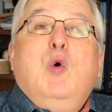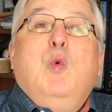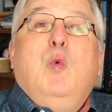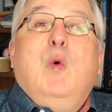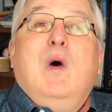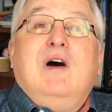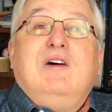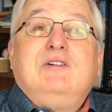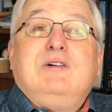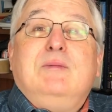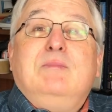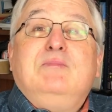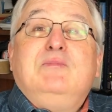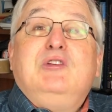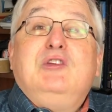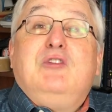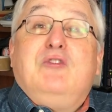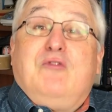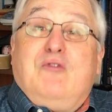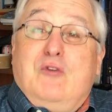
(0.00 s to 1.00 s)
Welcome
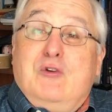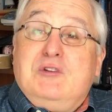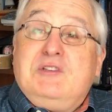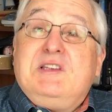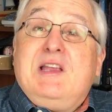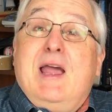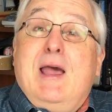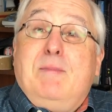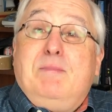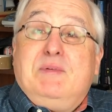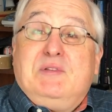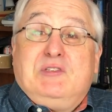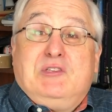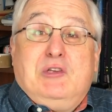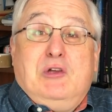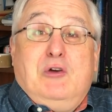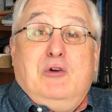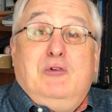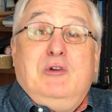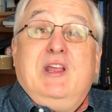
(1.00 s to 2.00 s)
to the first
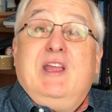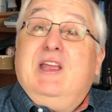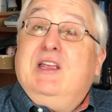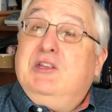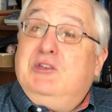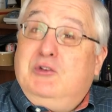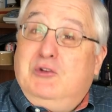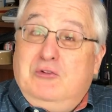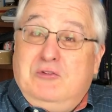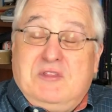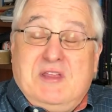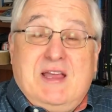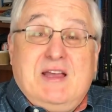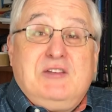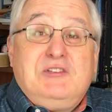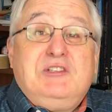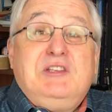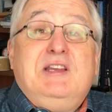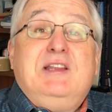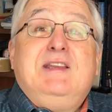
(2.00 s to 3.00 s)
episode in
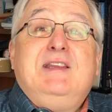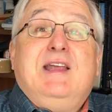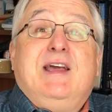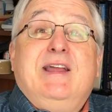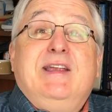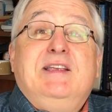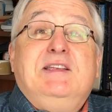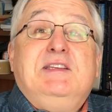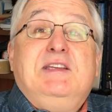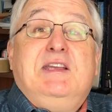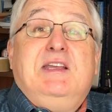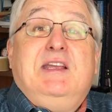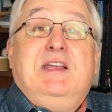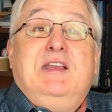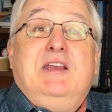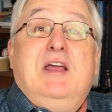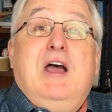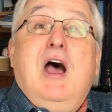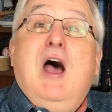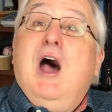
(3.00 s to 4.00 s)

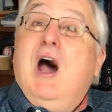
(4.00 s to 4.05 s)
2019